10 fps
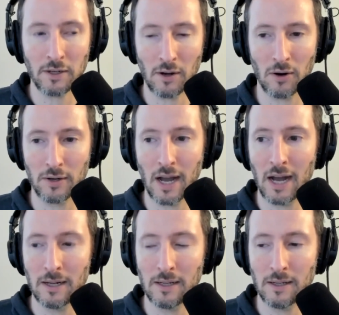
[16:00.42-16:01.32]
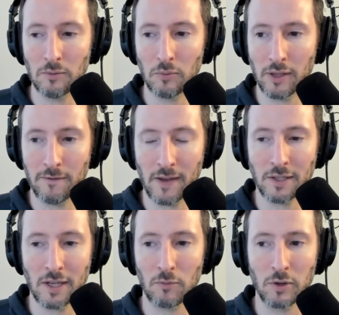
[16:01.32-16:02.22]
are not really
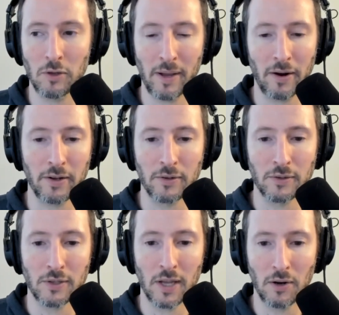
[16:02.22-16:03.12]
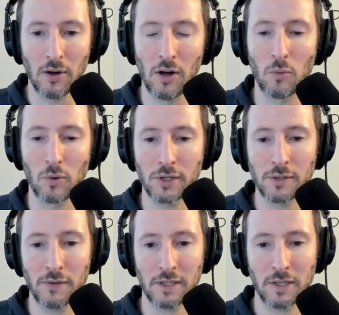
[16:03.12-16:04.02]
facing real barriers at all. We're
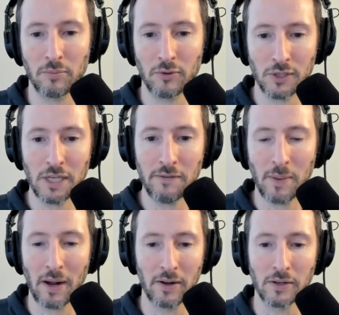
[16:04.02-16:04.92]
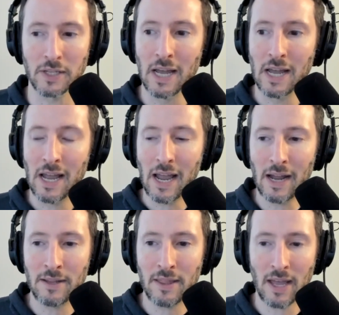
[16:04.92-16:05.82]
just facing perceived barriers.
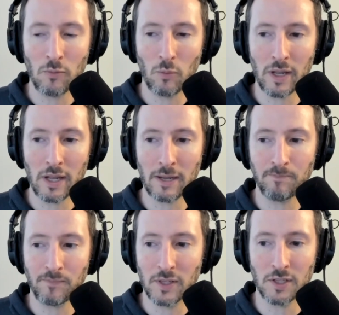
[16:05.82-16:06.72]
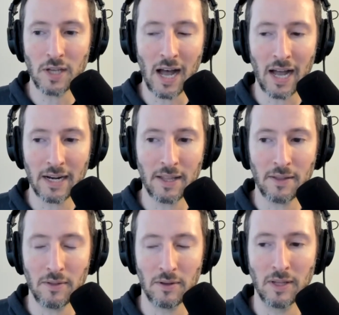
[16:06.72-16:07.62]
And then we decide
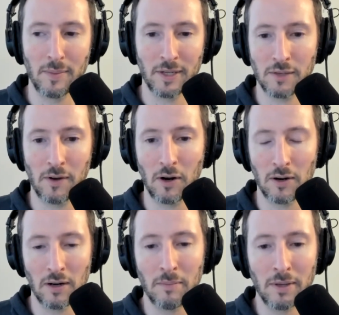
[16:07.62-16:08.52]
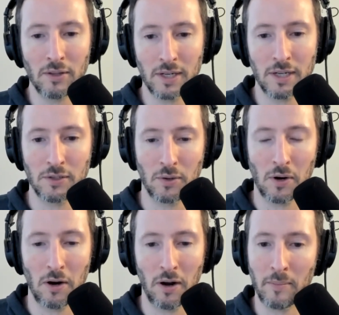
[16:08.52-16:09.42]
that the limits of our abilities or
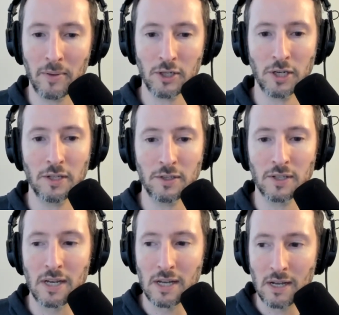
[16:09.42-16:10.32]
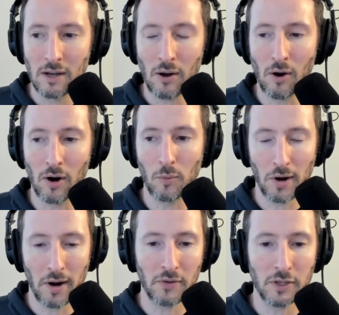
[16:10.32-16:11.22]
our ambitions are
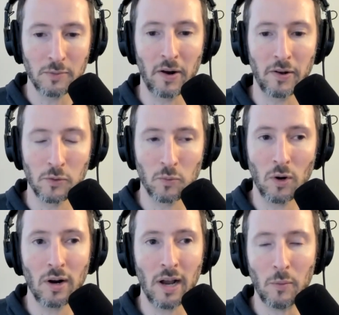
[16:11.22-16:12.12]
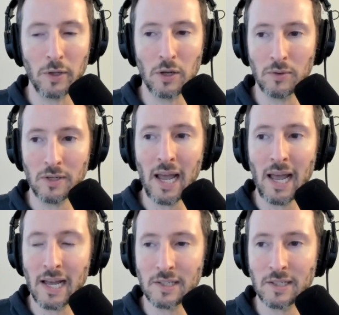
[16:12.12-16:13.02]
wherever these barriers were, and we don't
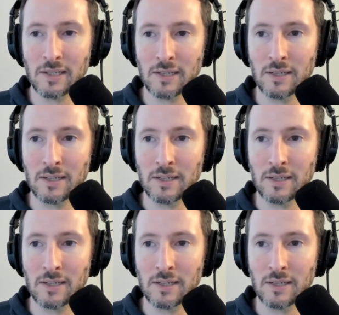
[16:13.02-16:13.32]
test